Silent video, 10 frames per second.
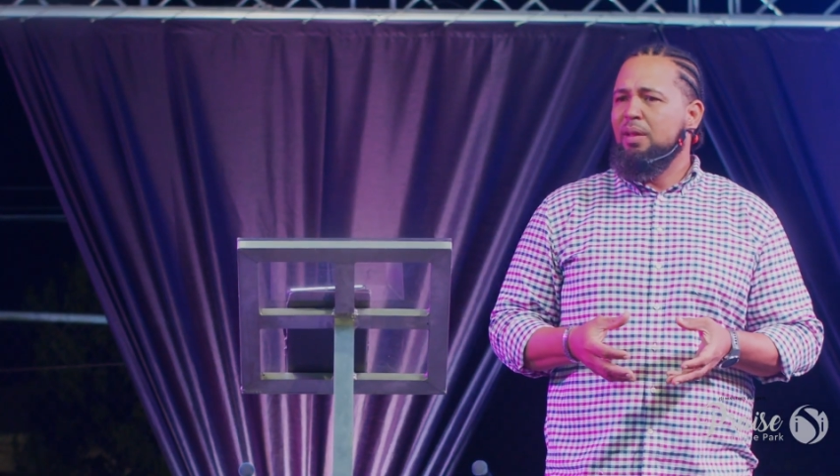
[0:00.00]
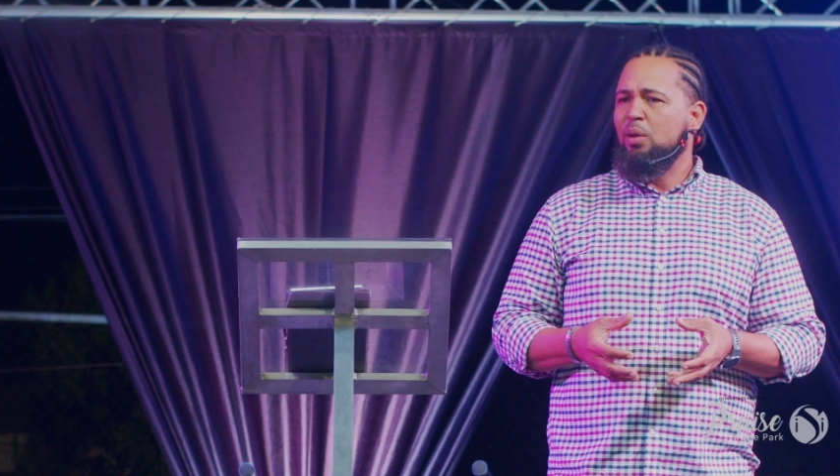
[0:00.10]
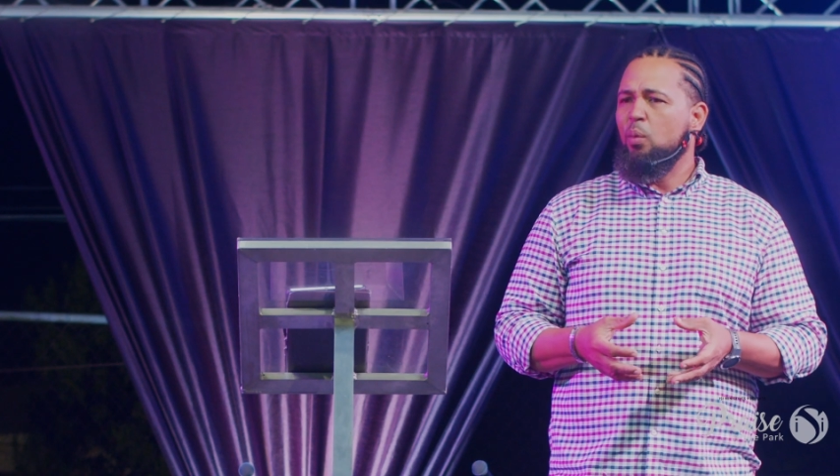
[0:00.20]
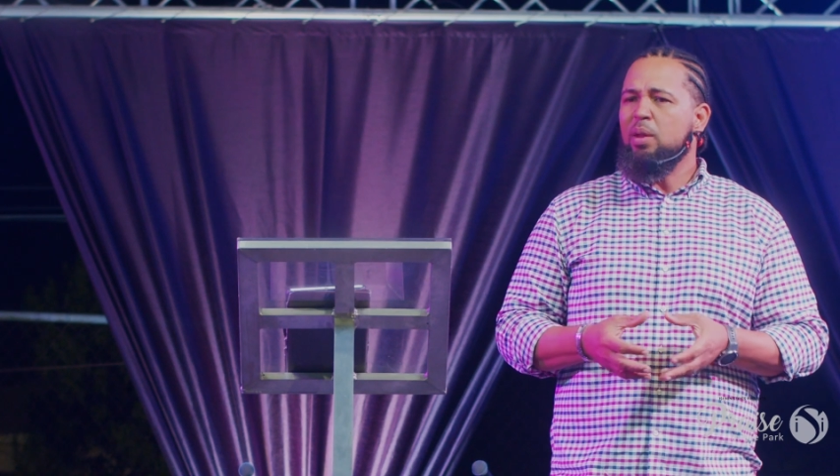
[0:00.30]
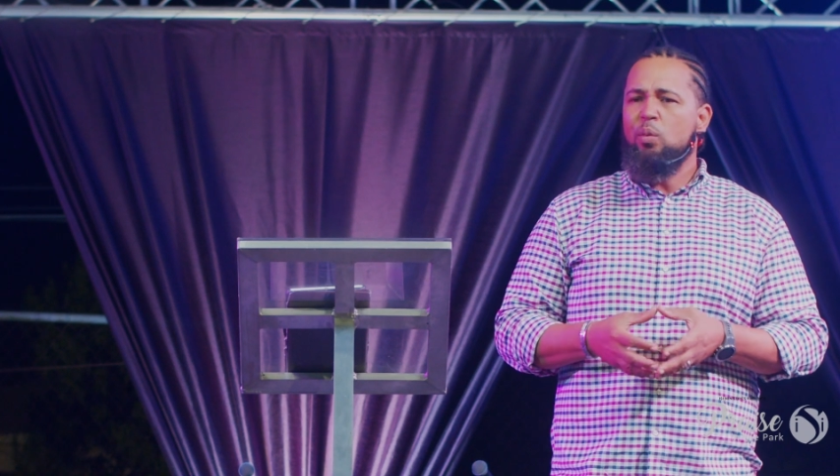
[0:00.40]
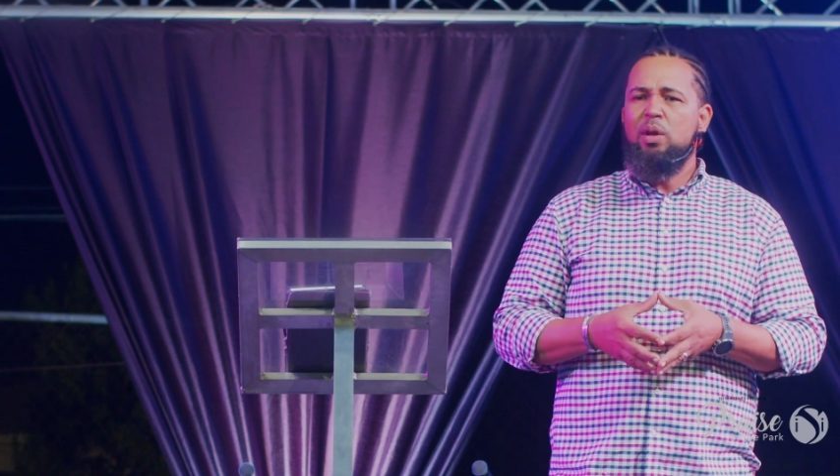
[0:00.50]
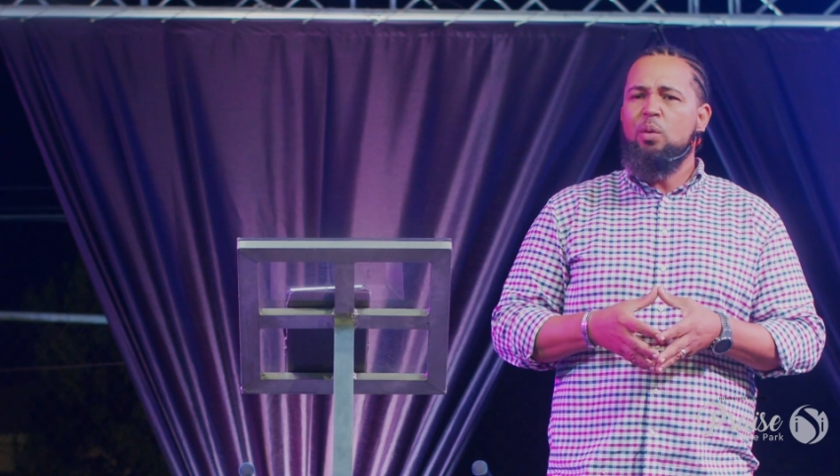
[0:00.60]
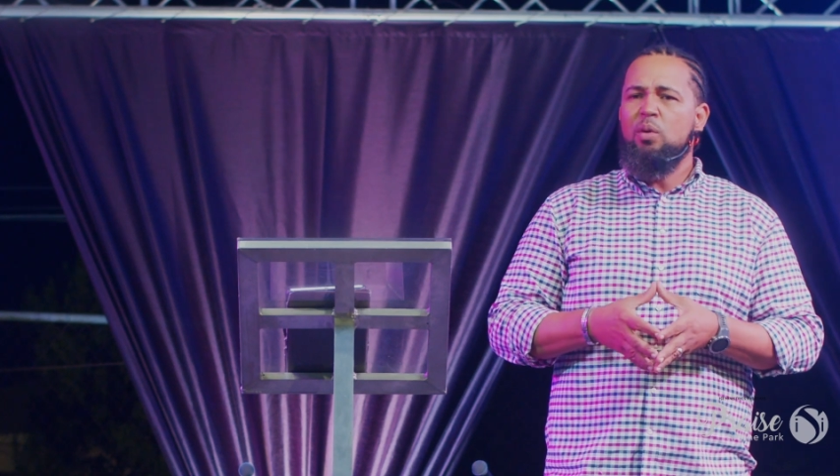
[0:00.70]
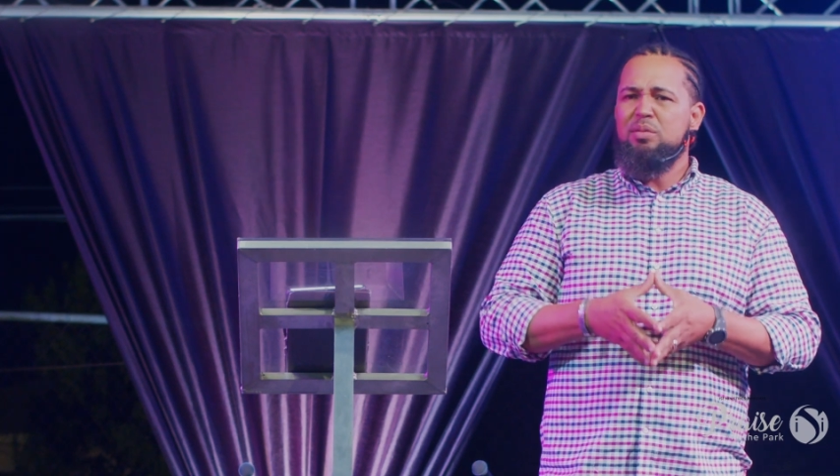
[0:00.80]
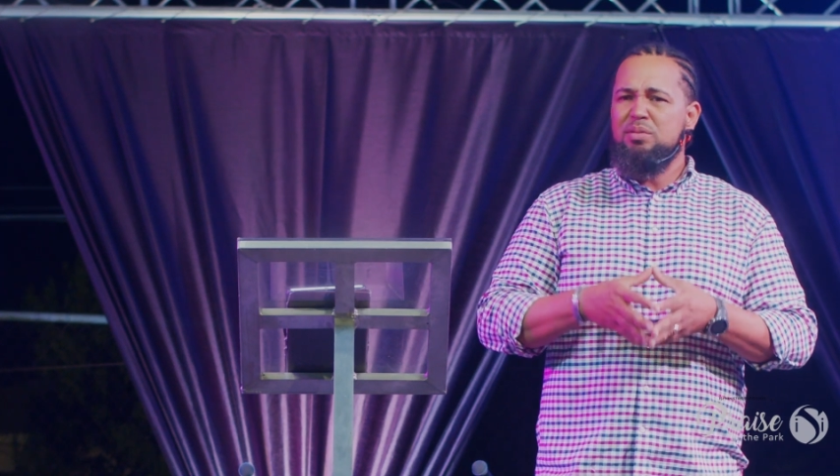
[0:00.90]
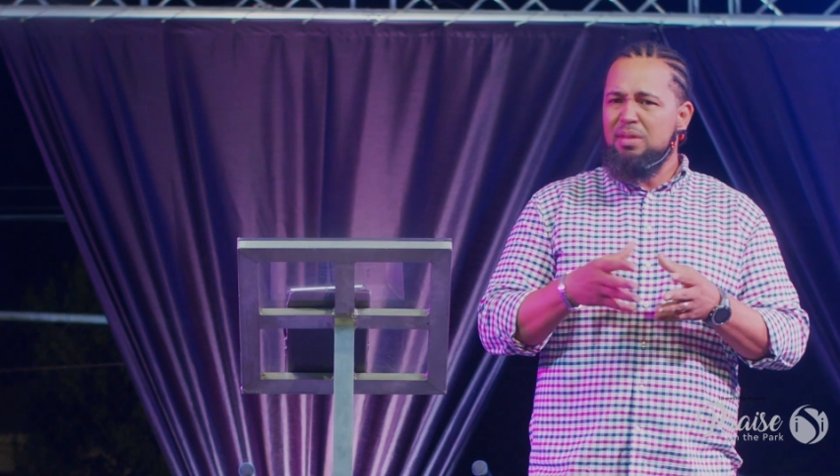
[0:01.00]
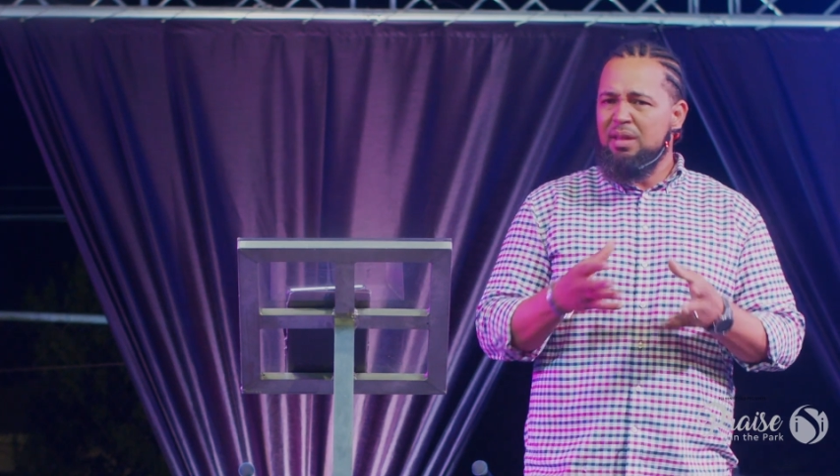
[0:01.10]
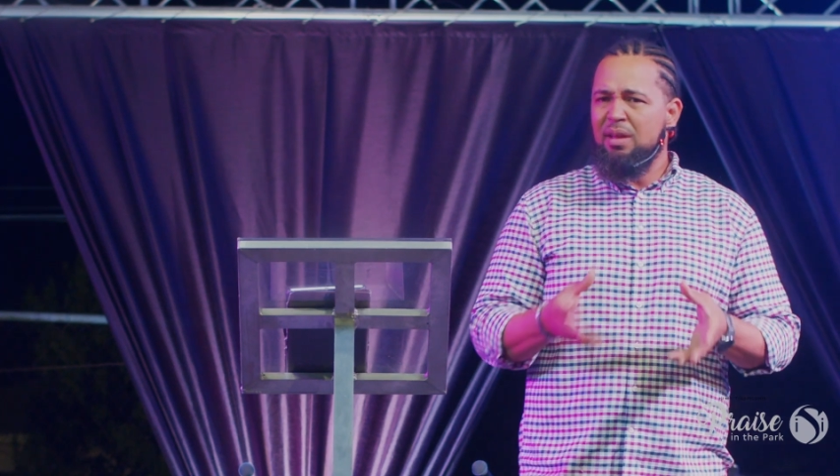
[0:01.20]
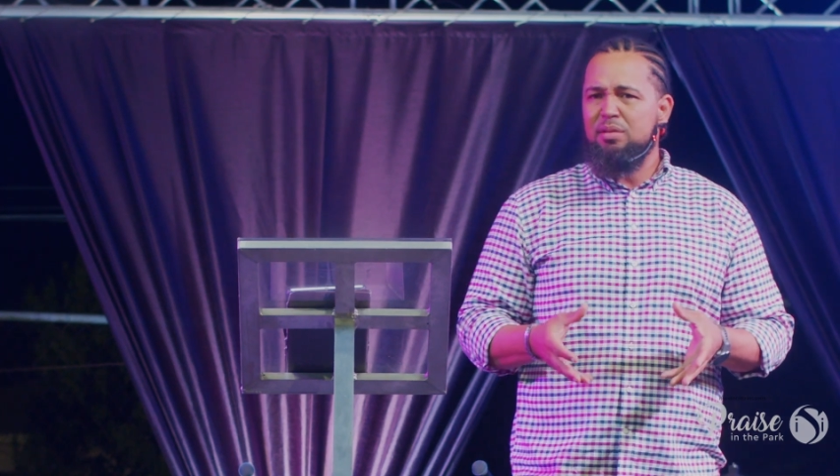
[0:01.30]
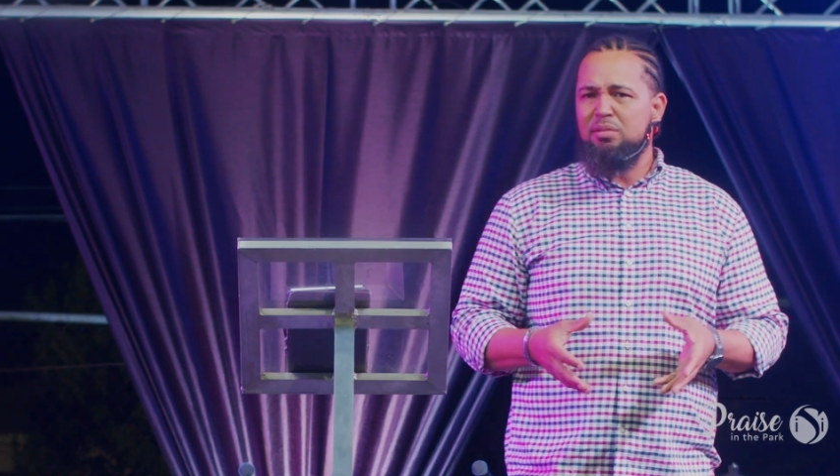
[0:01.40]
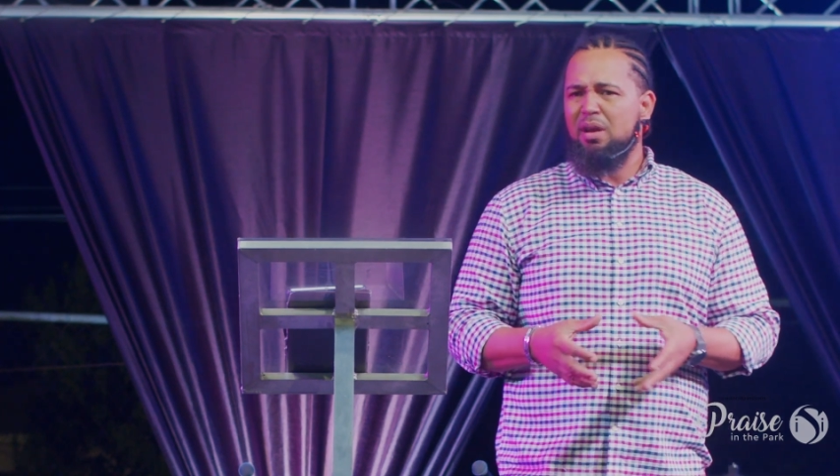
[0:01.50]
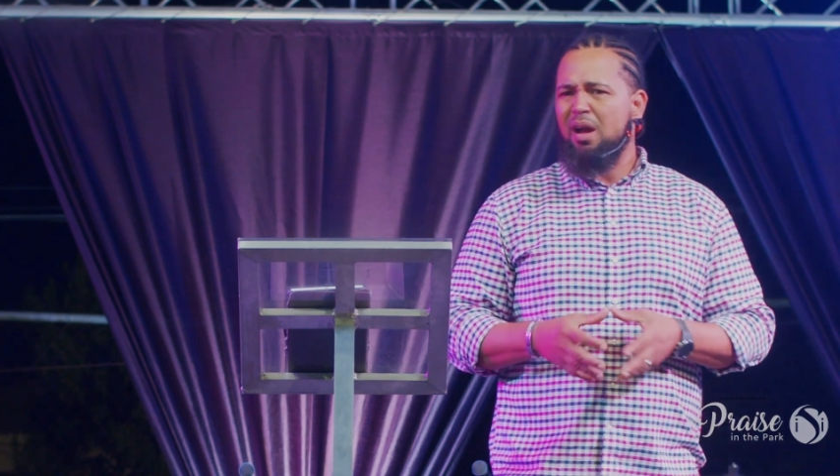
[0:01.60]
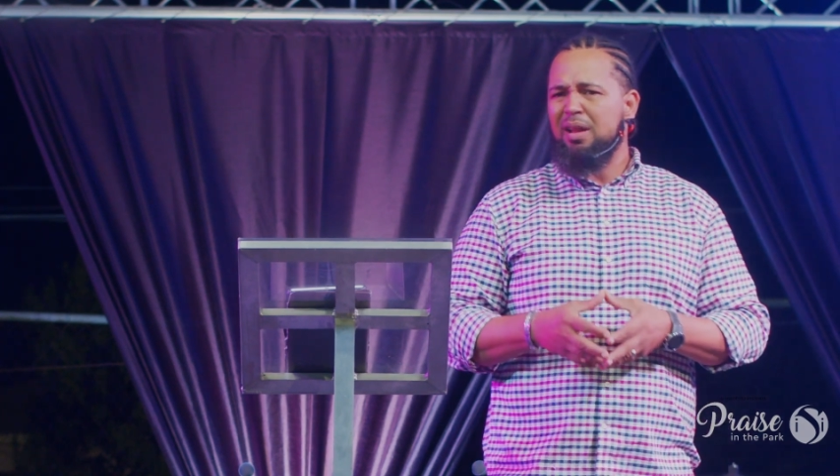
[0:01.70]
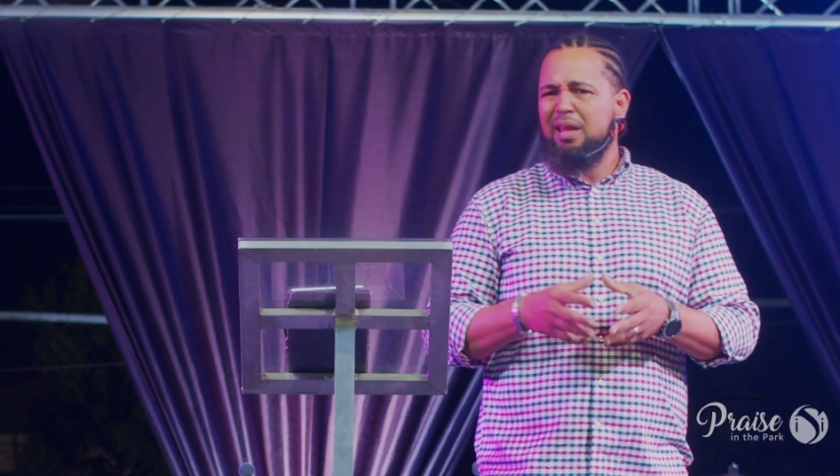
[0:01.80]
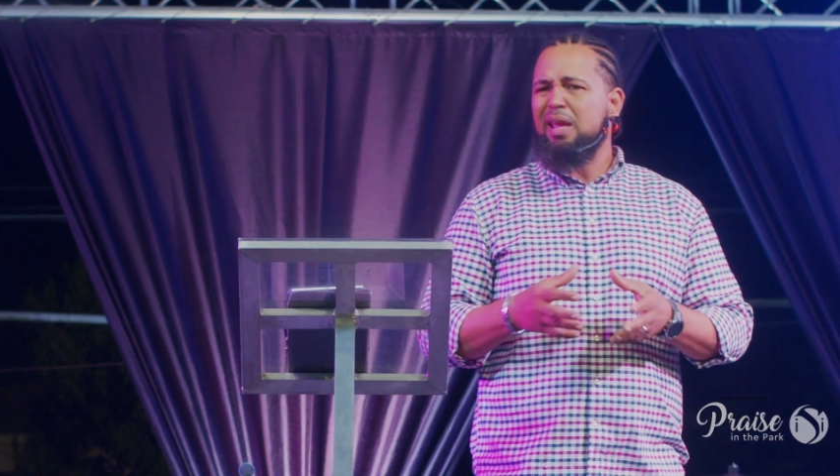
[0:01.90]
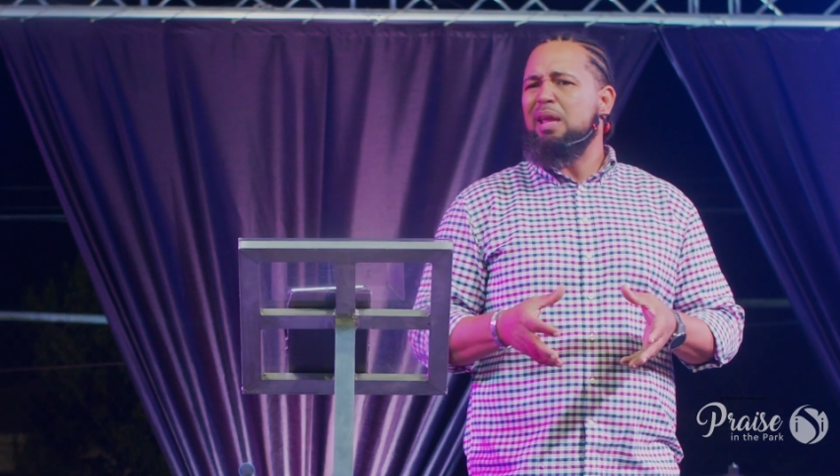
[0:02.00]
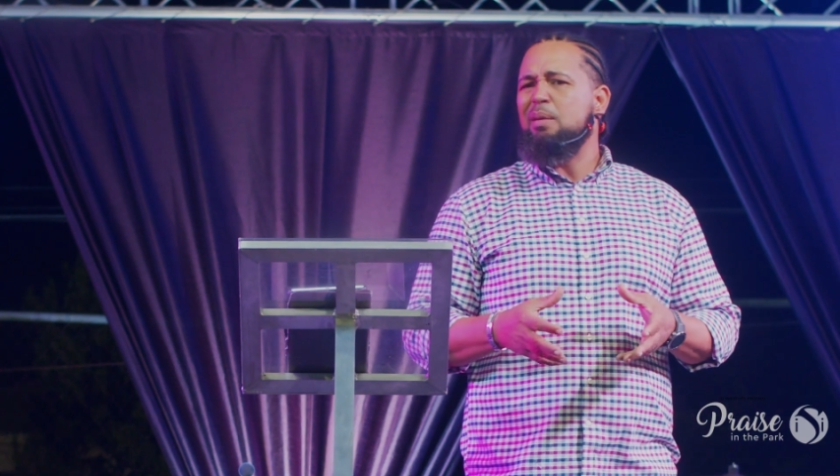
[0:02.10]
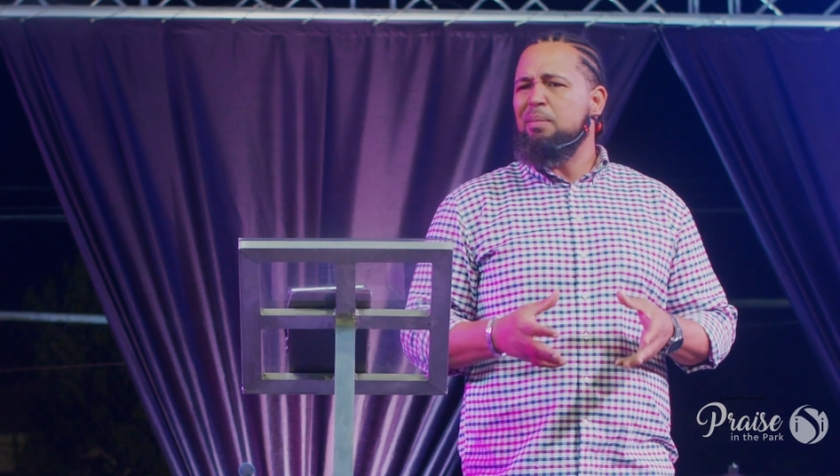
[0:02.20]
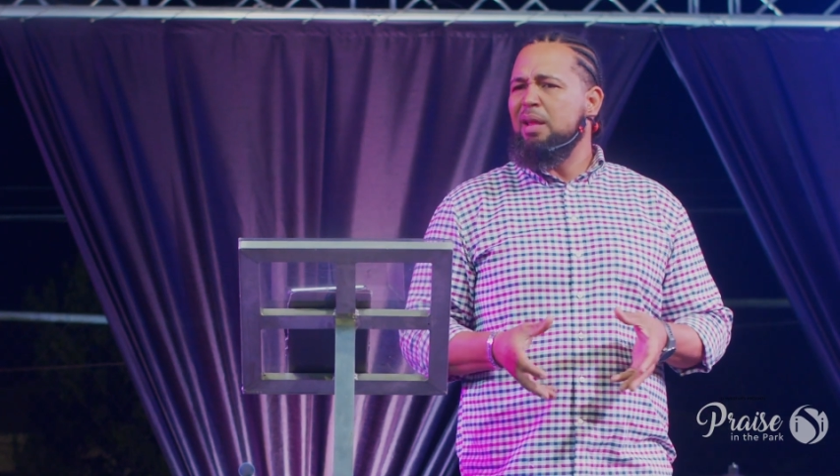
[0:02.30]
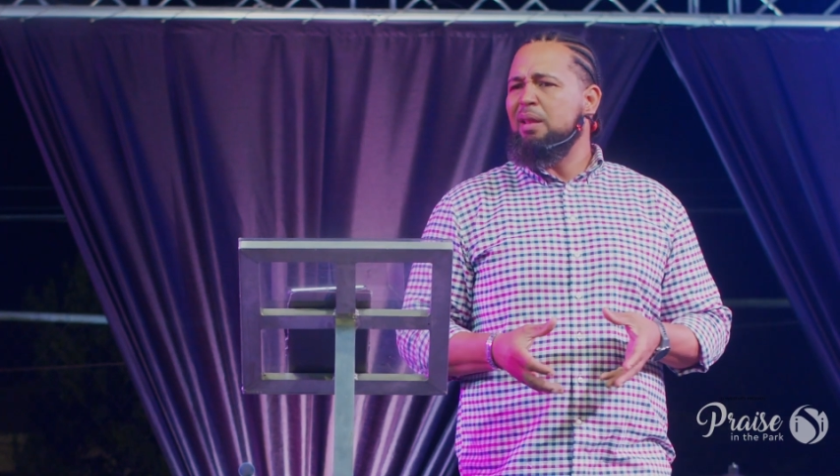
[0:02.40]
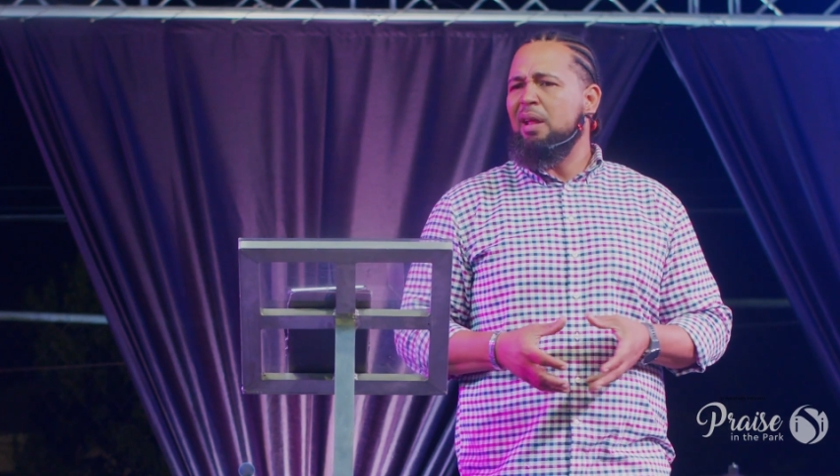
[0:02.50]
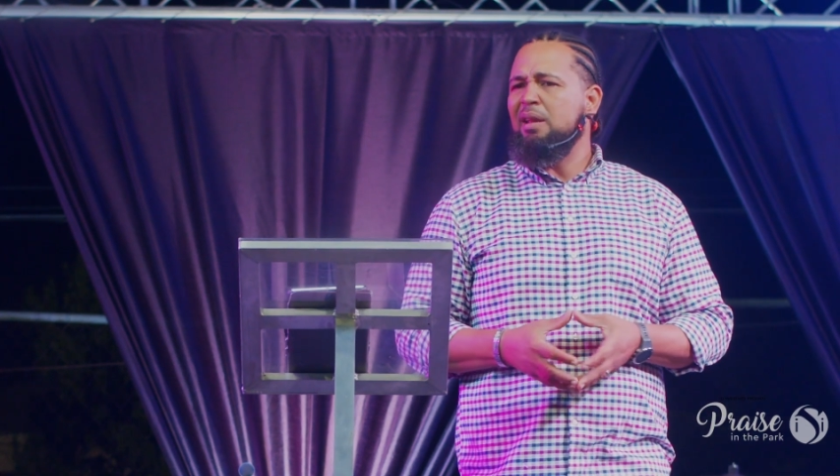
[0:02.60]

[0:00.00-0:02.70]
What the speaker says: That when we were sinners, God came in.